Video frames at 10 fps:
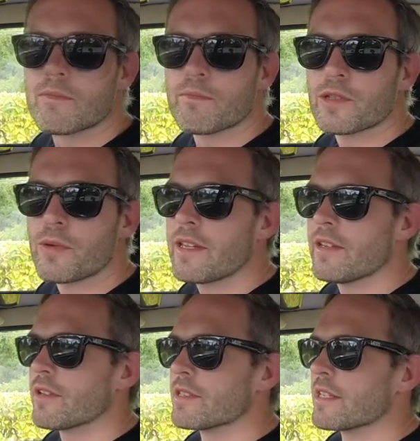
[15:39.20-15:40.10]
Between
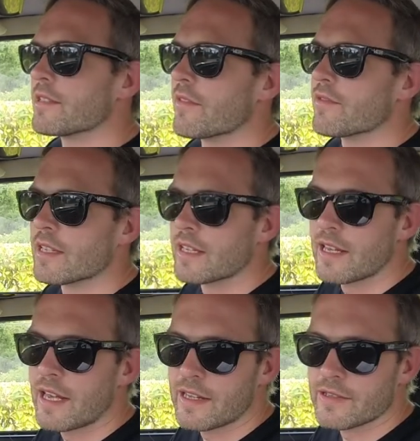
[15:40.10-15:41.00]

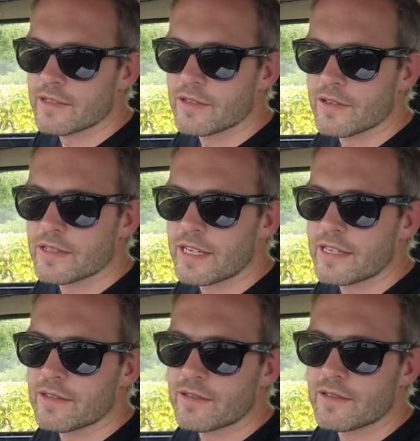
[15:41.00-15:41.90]
1970 and
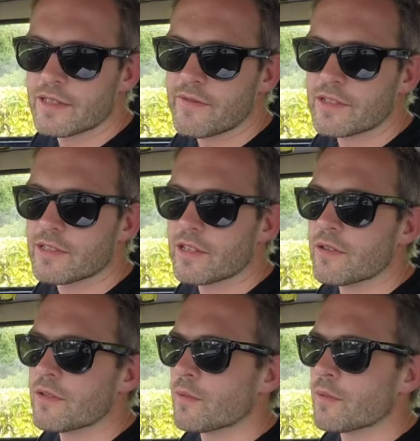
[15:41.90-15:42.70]
1972,